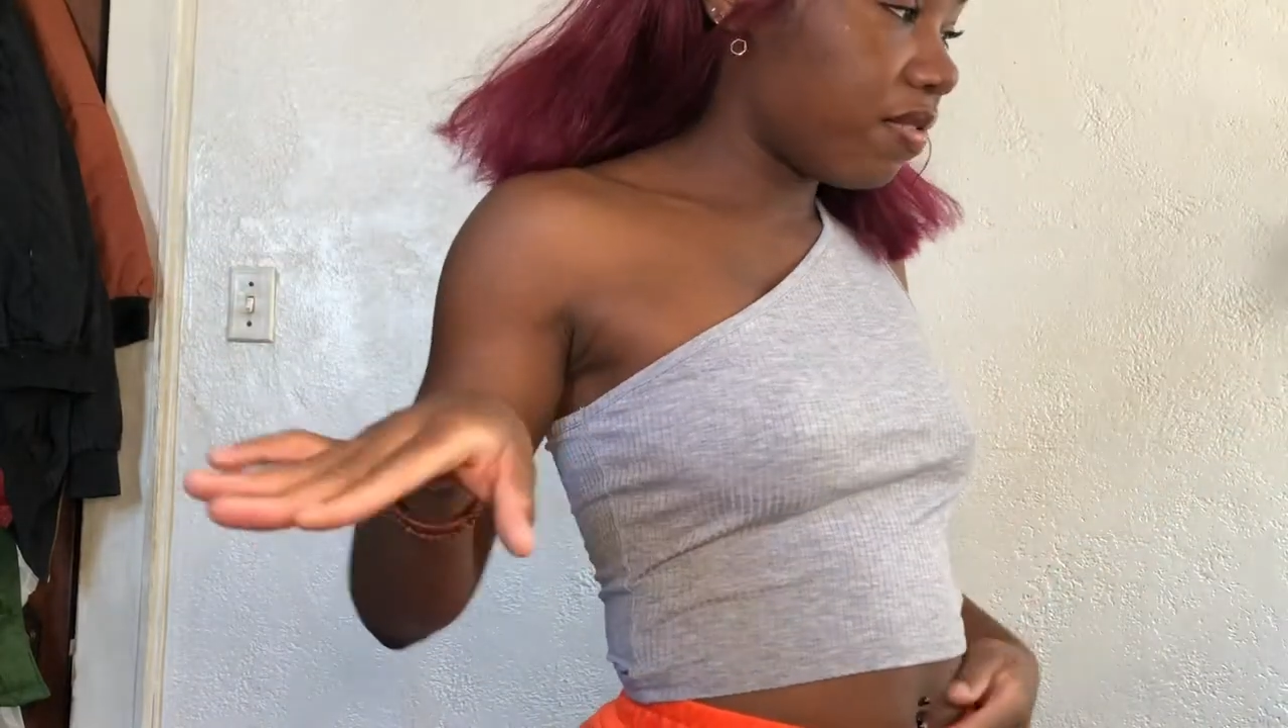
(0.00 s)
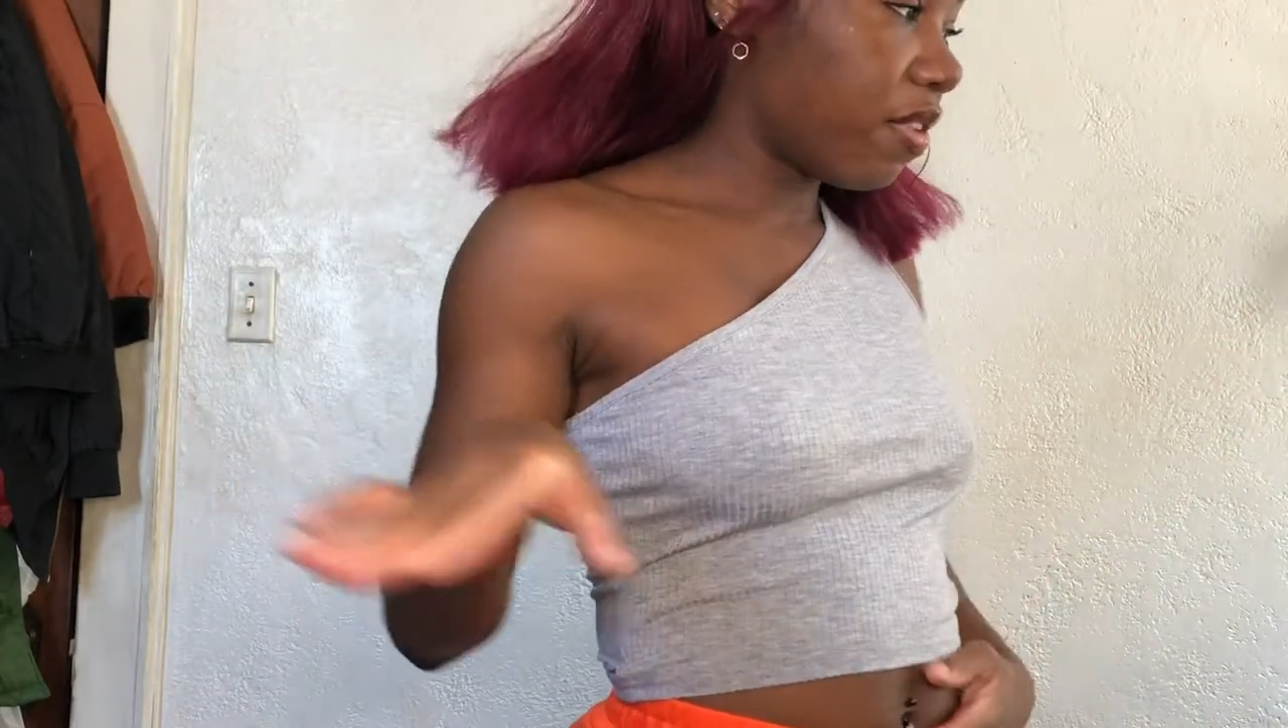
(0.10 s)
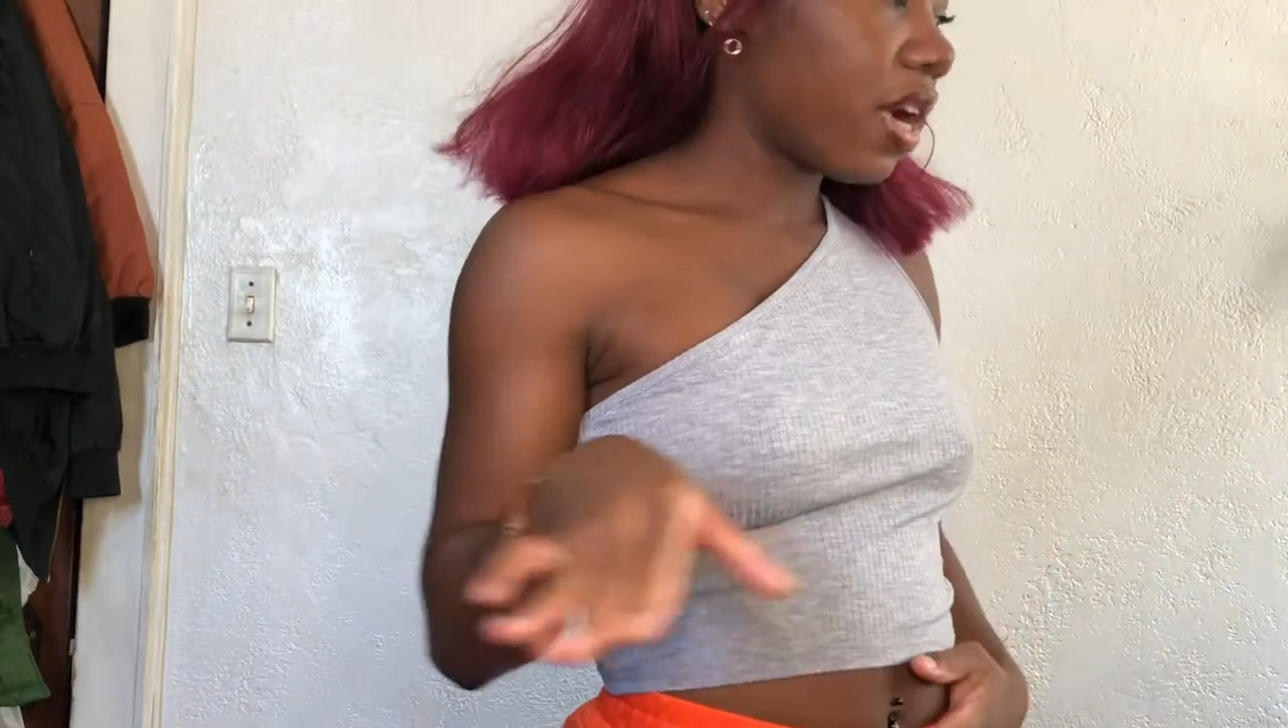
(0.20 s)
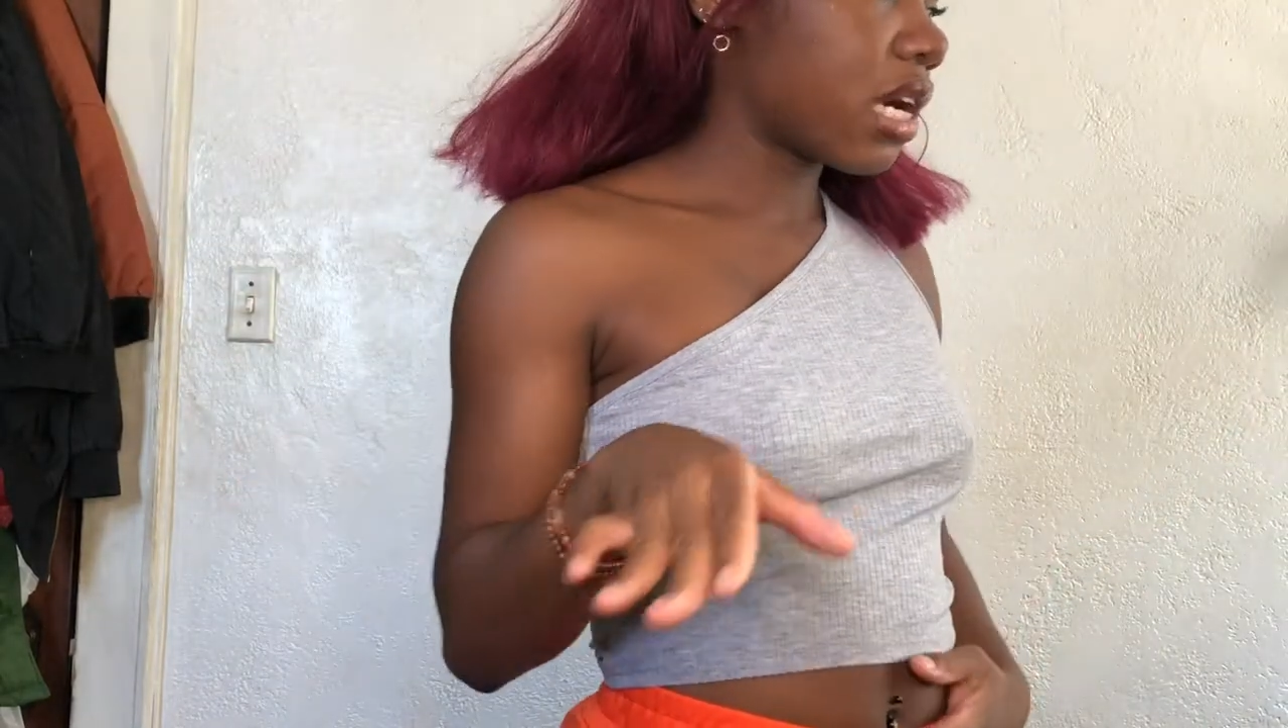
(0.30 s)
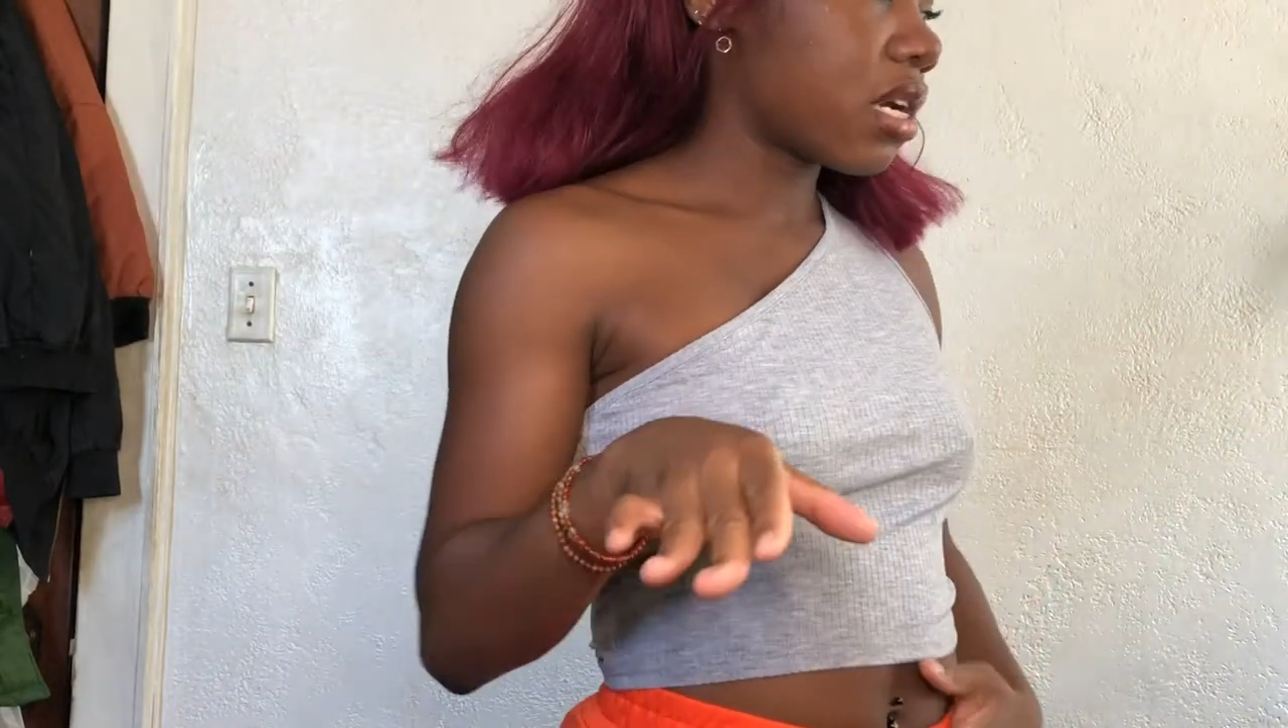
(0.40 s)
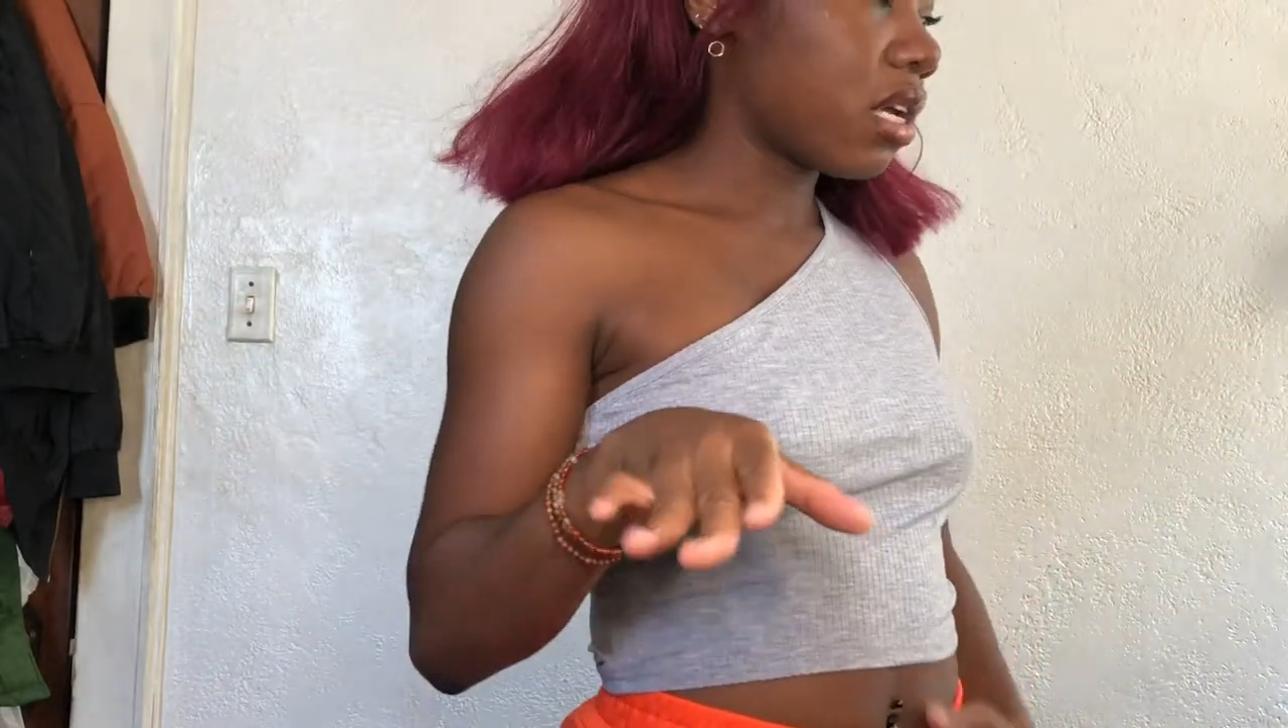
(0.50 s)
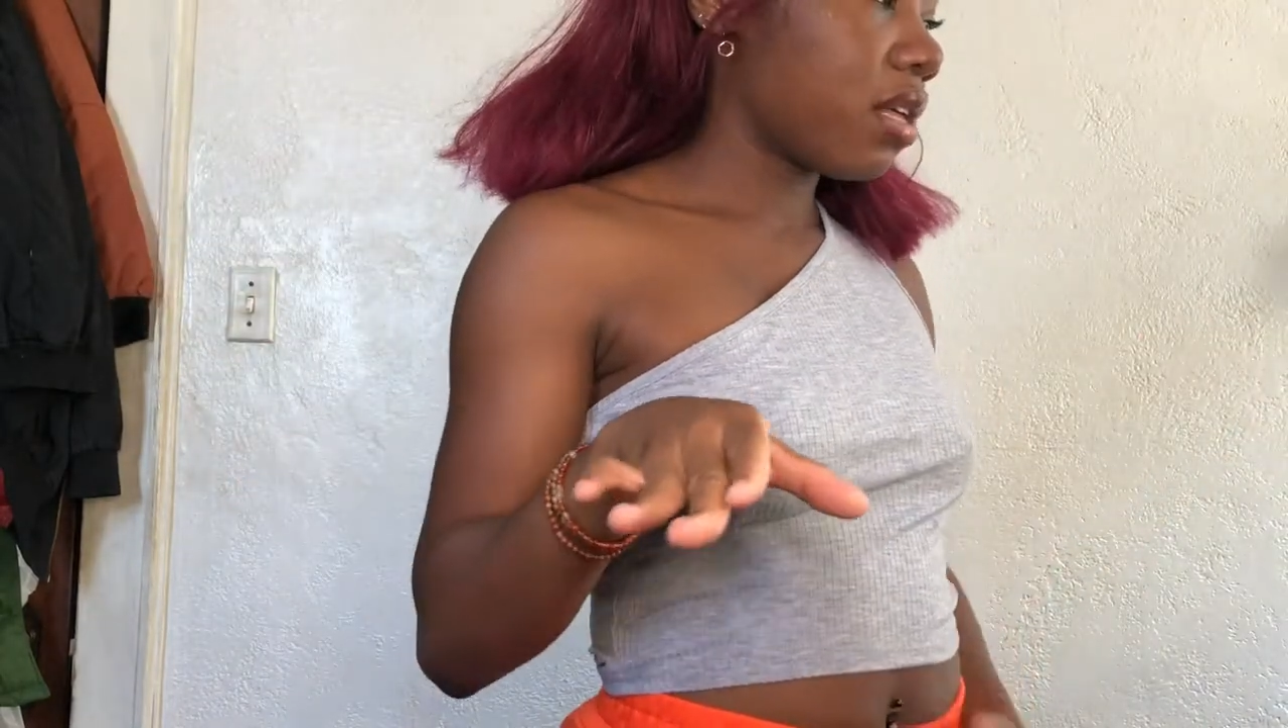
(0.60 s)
far,